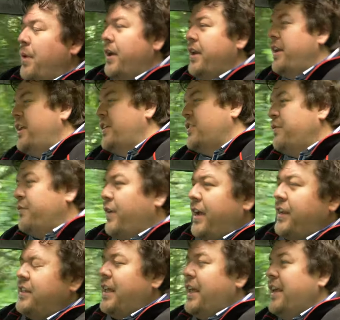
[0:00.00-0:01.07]
but it is in
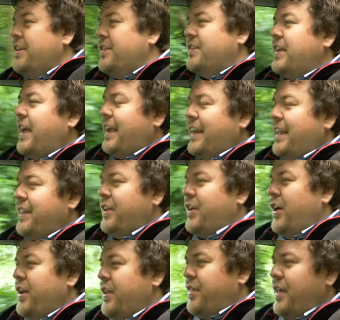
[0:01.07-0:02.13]
fact exactly the
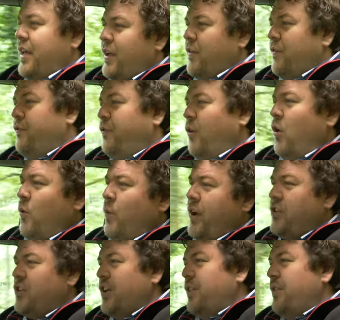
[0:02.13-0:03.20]
kind of thing for
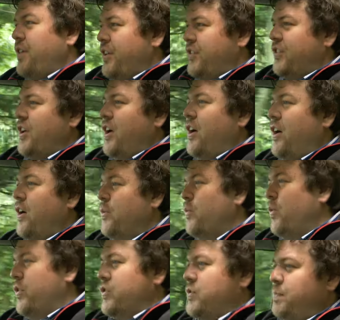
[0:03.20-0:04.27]
which this car
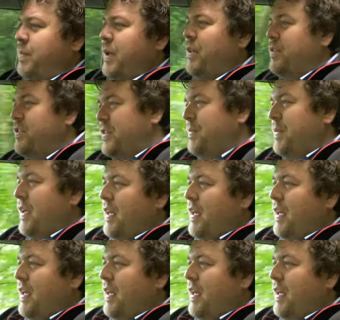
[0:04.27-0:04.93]
was built.